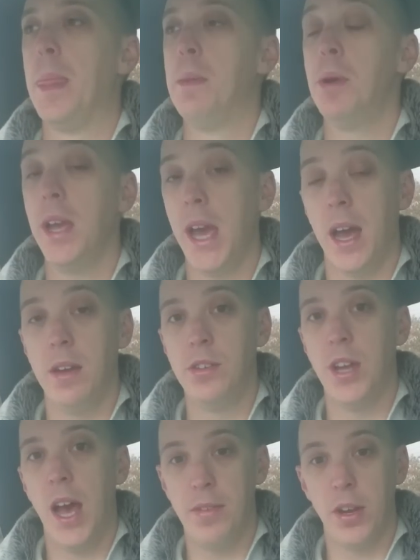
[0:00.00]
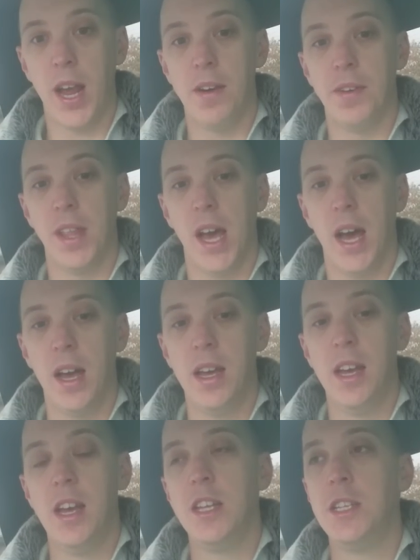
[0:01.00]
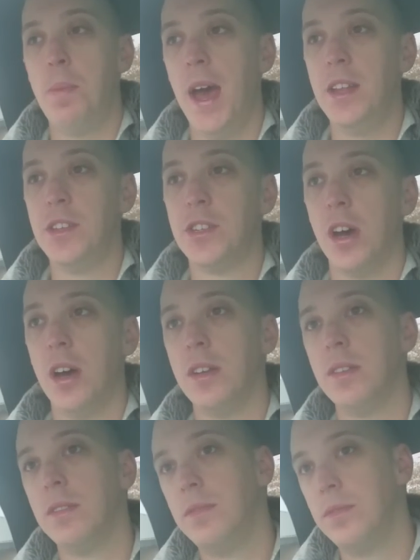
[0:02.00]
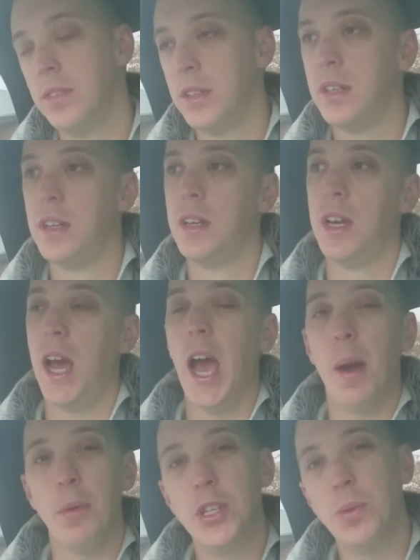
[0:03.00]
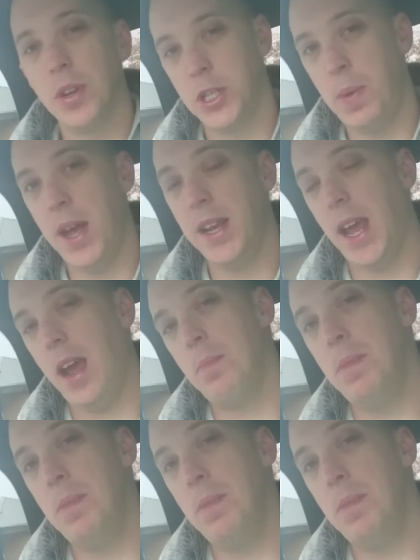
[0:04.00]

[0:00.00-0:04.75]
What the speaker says: But yeah, have a look out for that. Depends on how much you want to spend, how